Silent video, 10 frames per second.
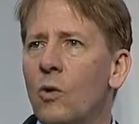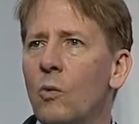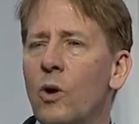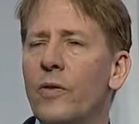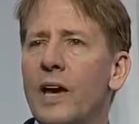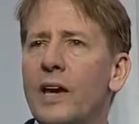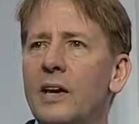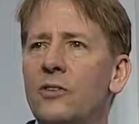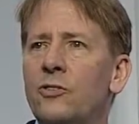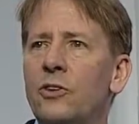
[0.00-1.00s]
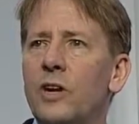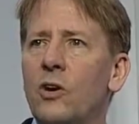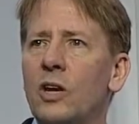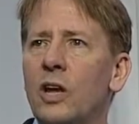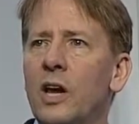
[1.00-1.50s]
where they sit
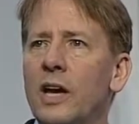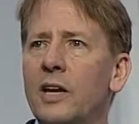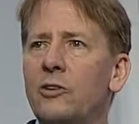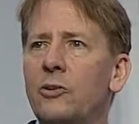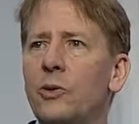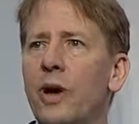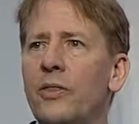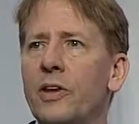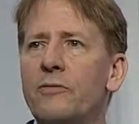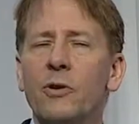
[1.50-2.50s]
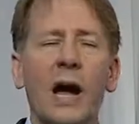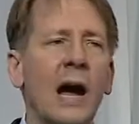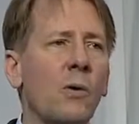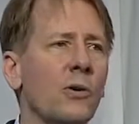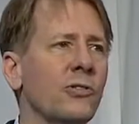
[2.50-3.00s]
online and do nothing for
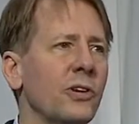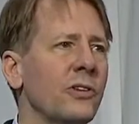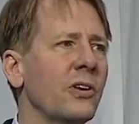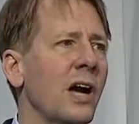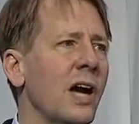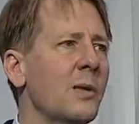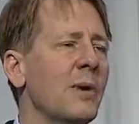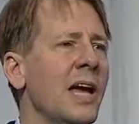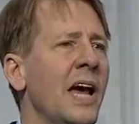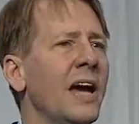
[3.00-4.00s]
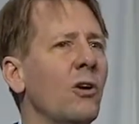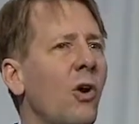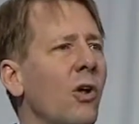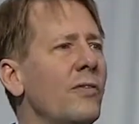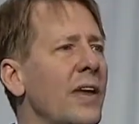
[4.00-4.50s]
hours at a time, and
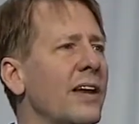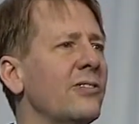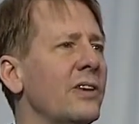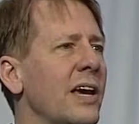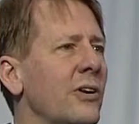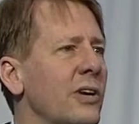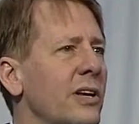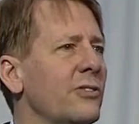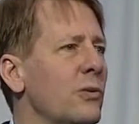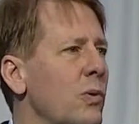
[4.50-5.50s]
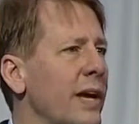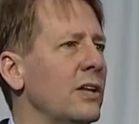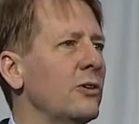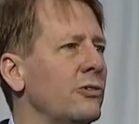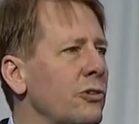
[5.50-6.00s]
all of that is counted as a
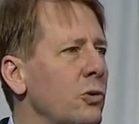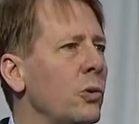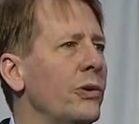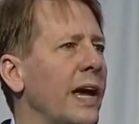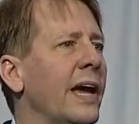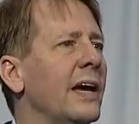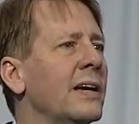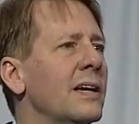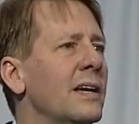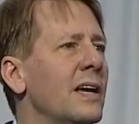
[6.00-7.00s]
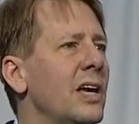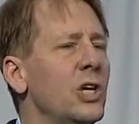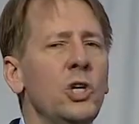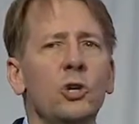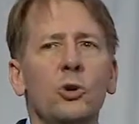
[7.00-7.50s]
regular school day.
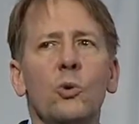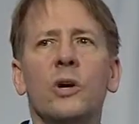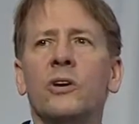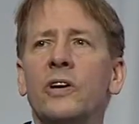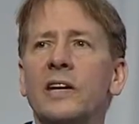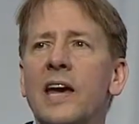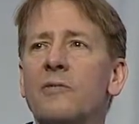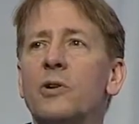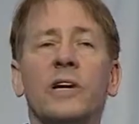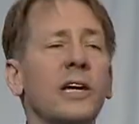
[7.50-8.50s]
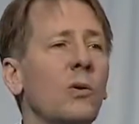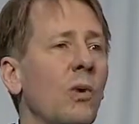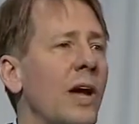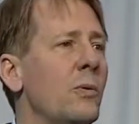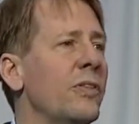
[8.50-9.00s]
You could never get
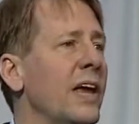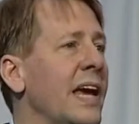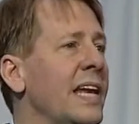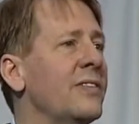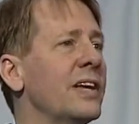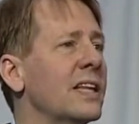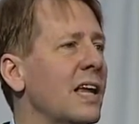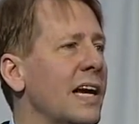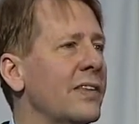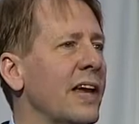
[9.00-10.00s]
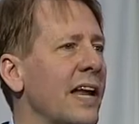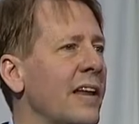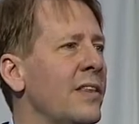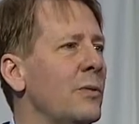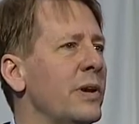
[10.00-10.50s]
away with anything like that,
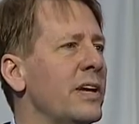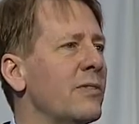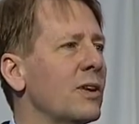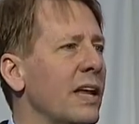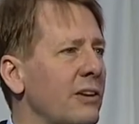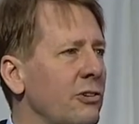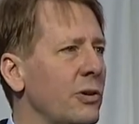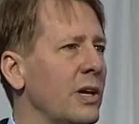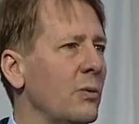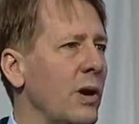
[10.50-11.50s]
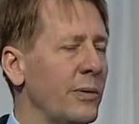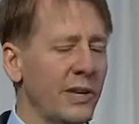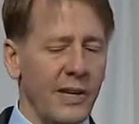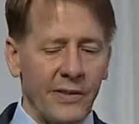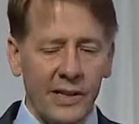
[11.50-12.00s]
and they would never let you get away with
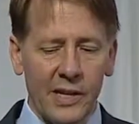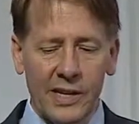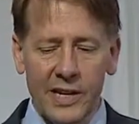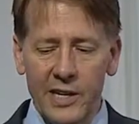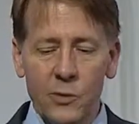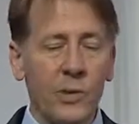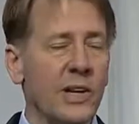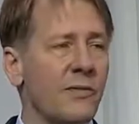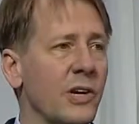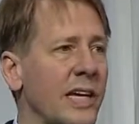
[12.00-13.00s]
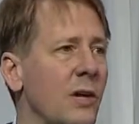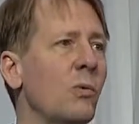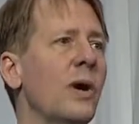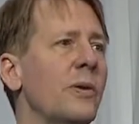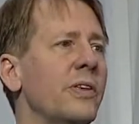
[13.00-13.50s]
anything like that, and you would never get
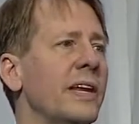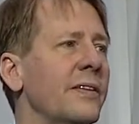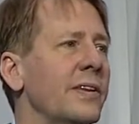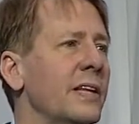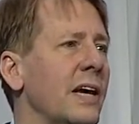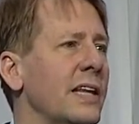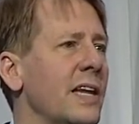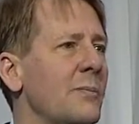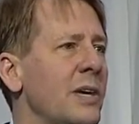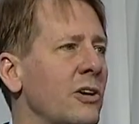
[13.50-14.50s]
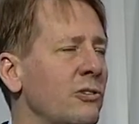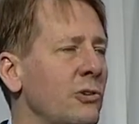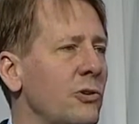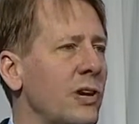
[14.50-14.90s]
away with anything like that because you